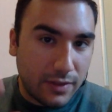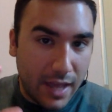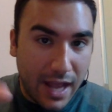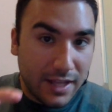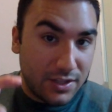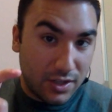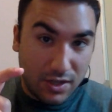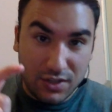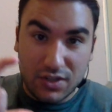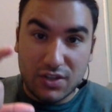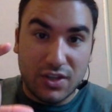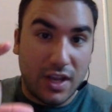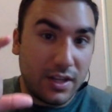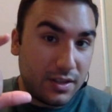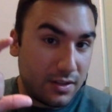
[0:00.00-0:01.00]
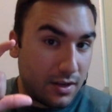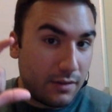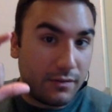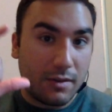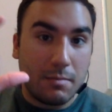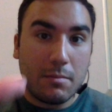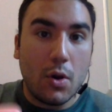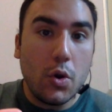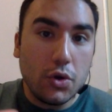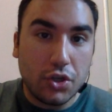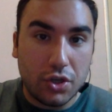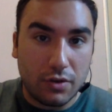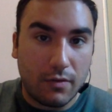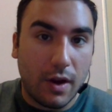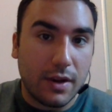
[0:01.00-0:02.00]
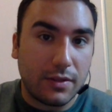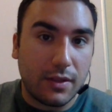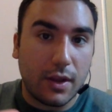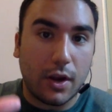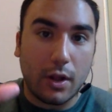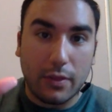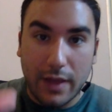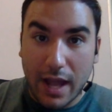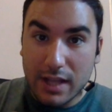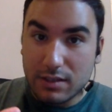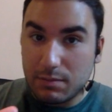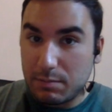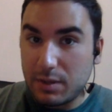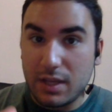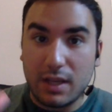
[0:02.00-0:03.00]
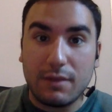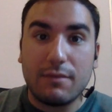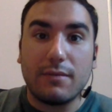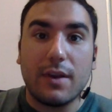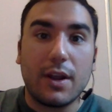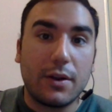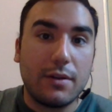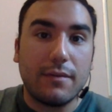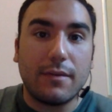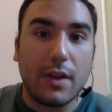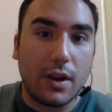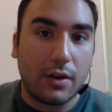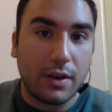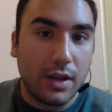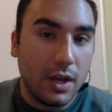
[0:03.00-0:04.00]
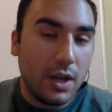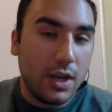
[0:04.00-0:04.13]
That's a sense of emotion right there. That's being very, very